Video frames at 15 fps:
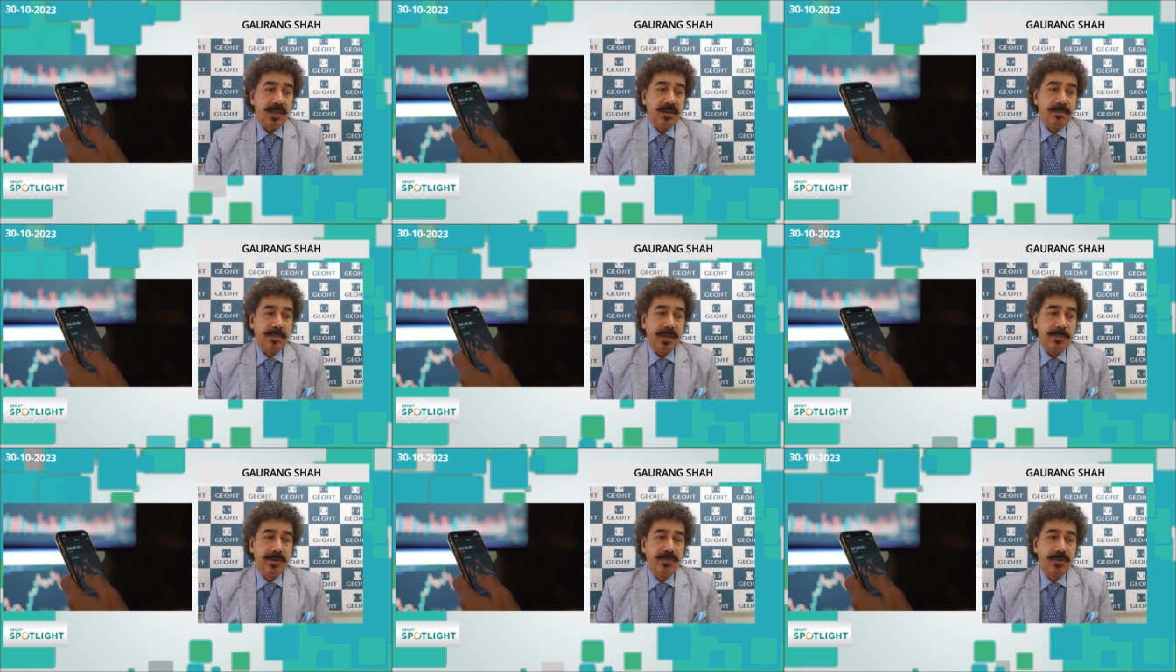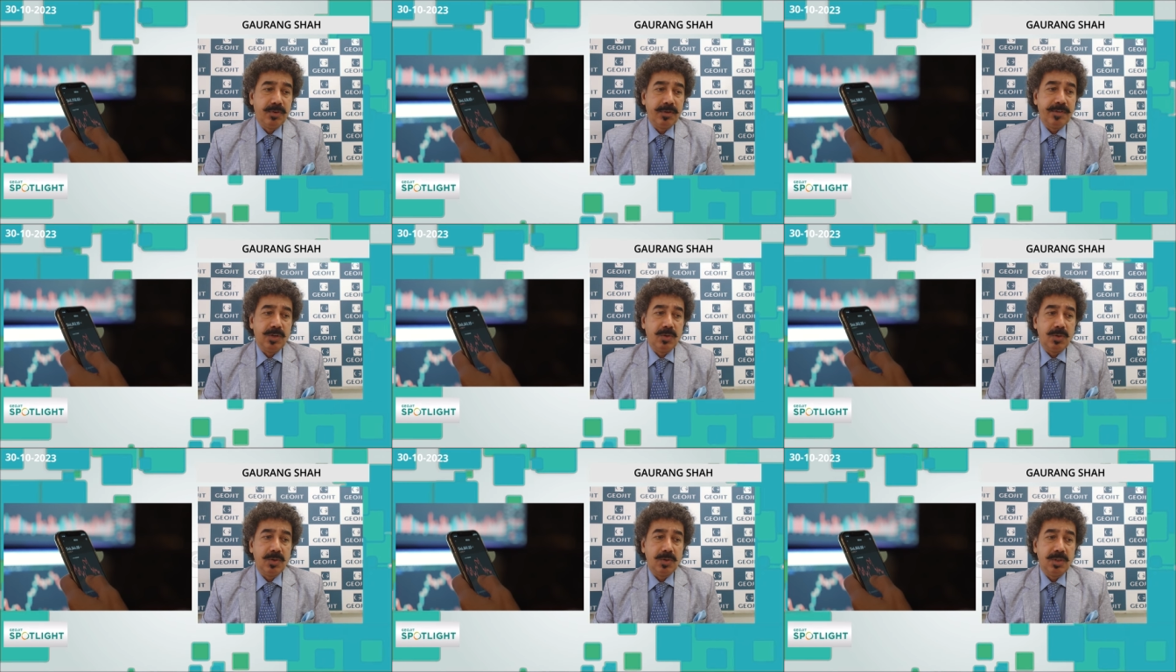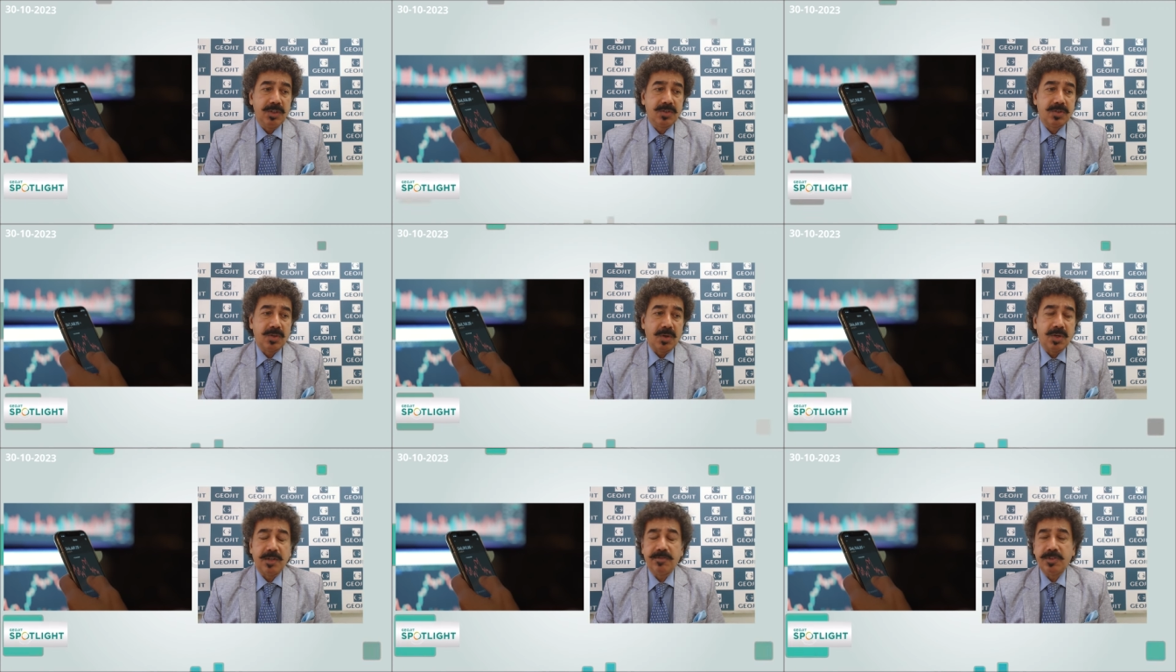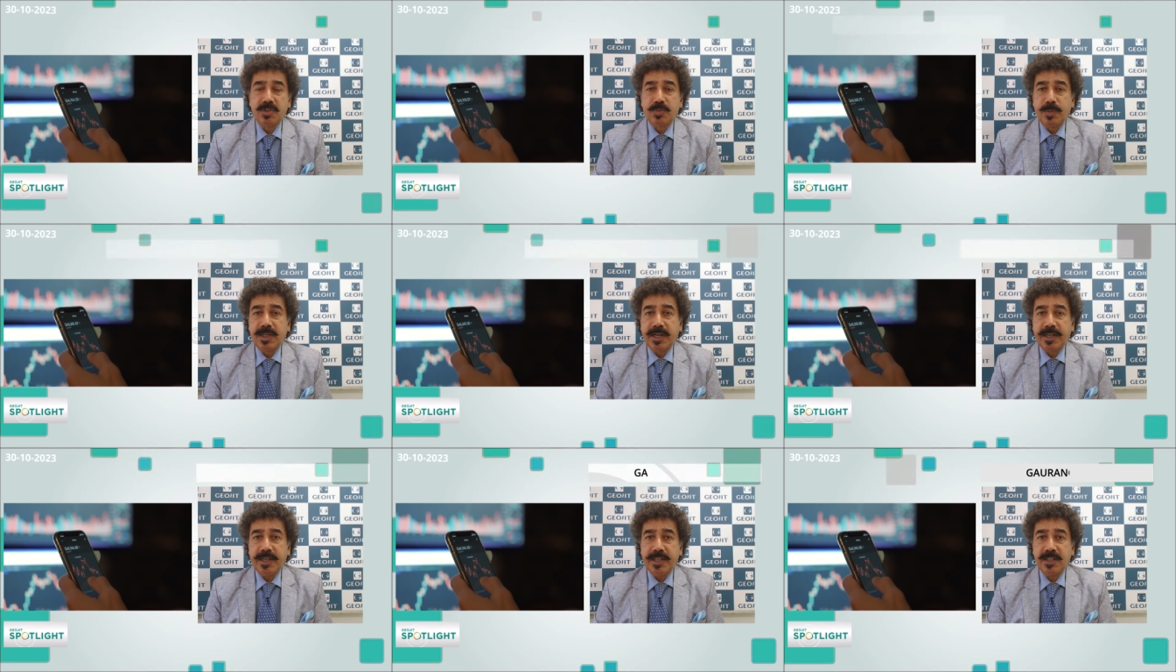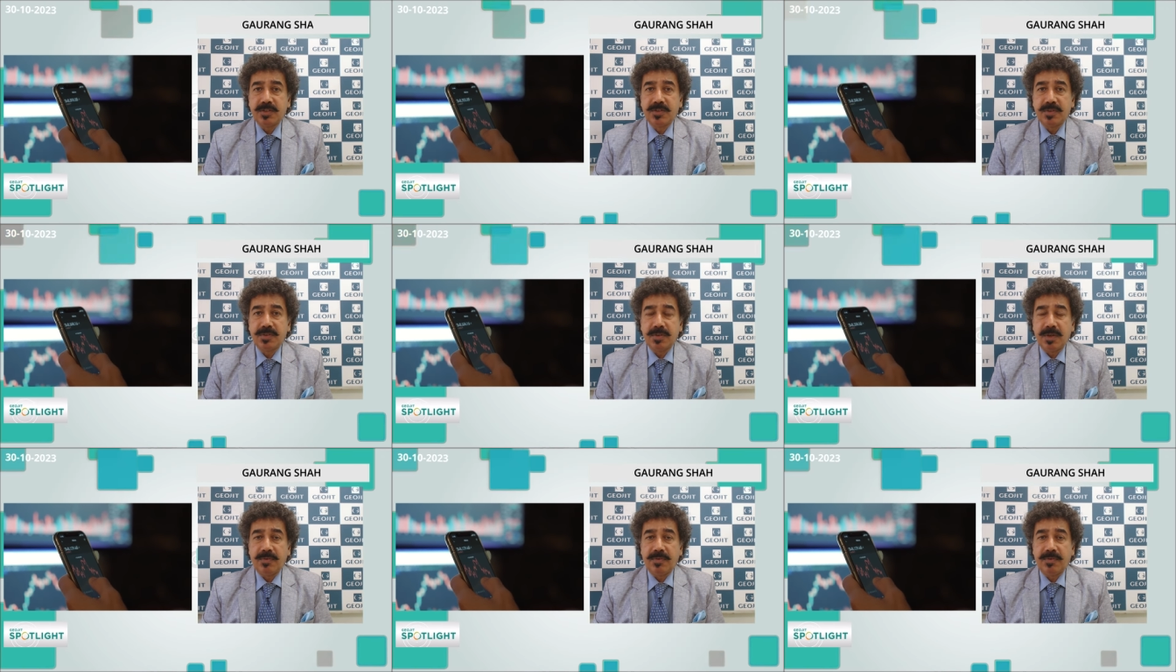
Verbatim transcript: But before we go to these stock investment ideas